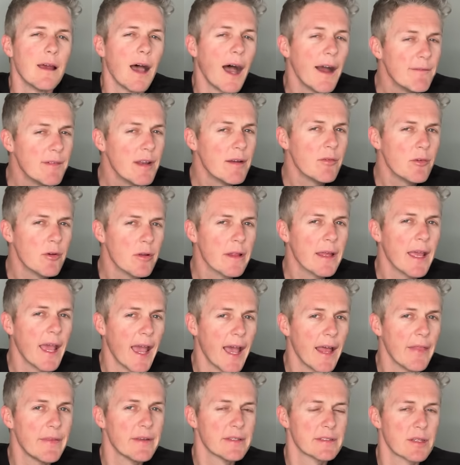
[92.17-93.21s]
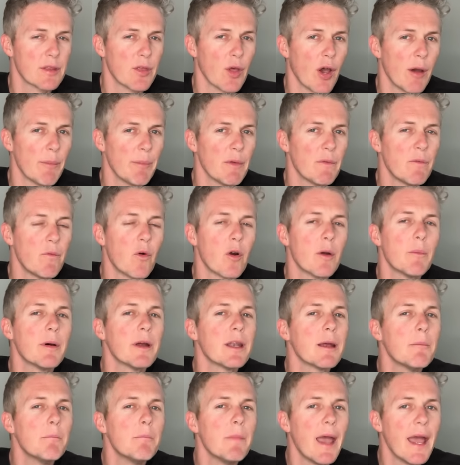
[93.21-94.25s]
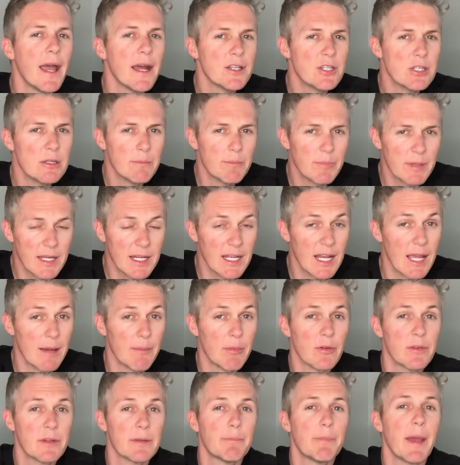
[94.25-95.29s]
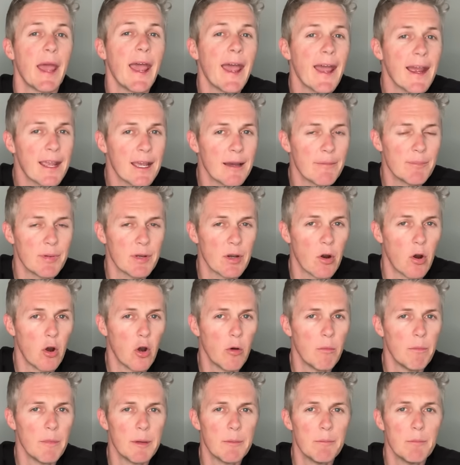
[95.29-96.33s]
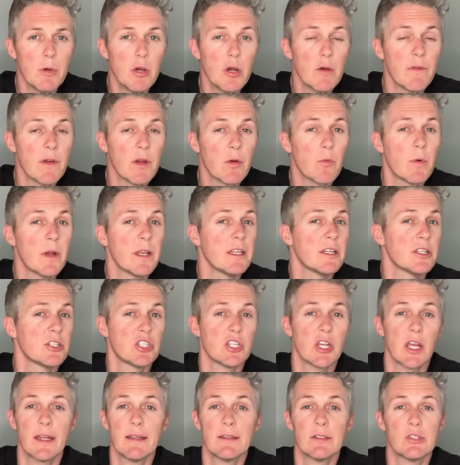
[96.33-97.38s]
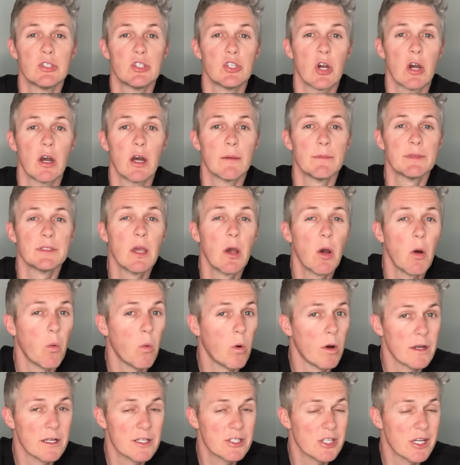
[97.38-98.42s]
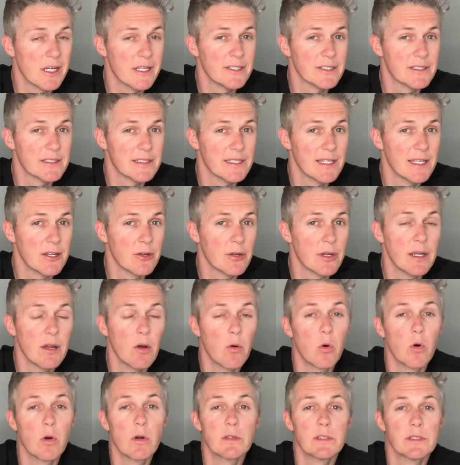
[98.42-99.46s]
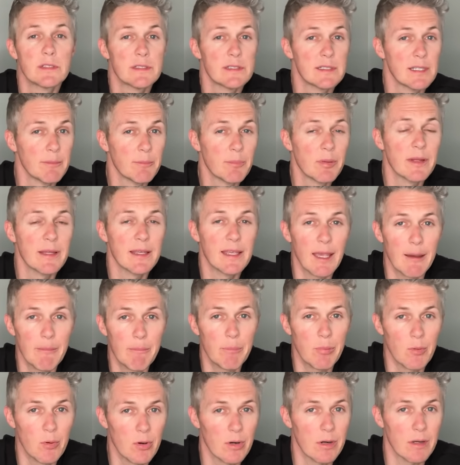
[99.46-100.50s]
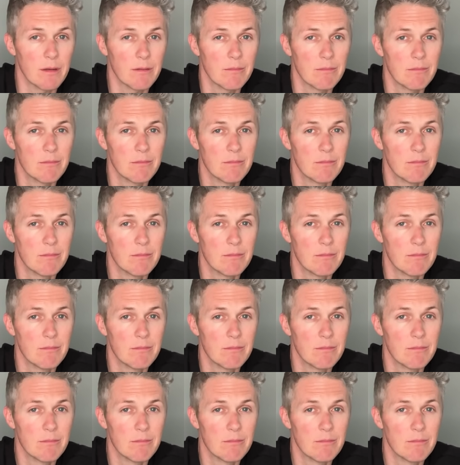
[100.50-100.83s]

I've never really had this thought before, but imagine being able to pack up your home and move it when you change jobs, want to change a scenery, or simply get bored.